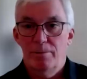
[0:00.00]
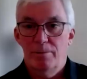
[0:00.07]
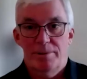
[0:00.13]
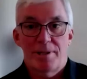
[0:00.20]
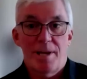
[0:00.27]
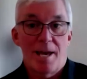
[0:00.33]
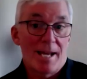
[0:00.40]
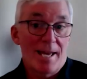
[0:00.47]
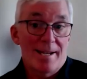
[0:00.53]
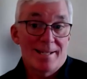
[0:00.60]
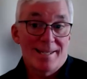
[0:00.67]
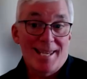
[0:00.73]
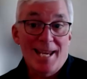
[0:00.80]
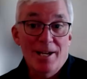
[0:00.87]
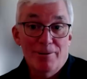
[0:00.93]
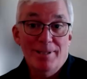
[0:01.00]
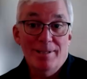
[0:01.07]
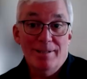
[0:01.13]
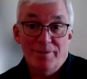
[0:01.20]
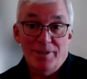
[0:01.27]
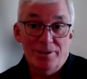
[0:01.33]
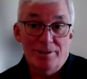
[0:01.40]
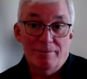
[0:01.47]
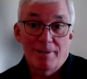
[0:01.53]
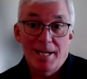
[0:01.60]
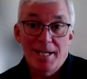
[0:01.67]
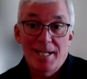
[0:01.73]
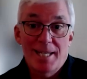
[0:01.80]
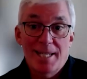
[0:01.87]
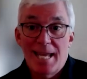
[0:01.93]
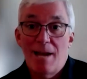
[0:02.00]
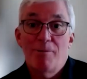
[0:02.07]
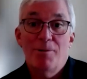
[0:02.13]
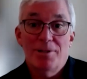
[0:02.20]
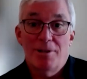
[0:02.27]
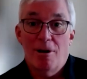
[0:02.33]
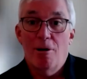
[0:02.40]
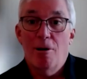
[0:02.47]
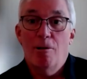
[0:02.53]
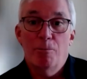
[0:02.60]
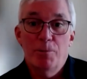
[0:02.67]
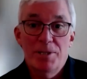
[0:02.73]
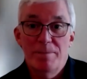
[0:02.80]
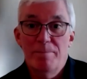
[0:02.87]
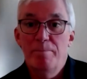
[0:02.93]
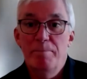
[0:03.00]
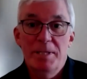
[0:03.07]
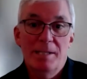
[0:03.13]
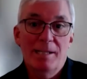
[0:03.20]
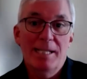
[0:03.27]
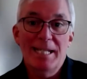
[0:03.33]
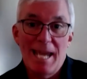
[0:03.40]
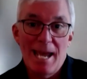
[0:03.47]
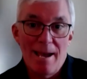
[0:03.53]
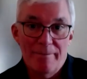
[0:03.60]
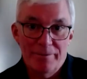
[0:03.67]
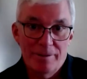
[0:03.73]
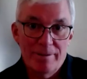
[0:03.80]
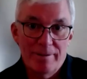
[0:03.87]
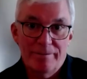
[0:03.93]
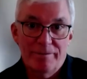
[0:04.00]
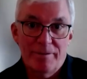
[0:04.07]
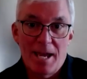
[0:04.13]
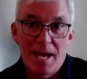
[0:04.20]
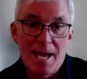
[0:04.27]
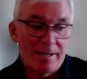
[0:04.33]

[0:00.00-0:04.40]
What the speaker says: Well, so Scott, I had a catering division, right? And that was always billing after the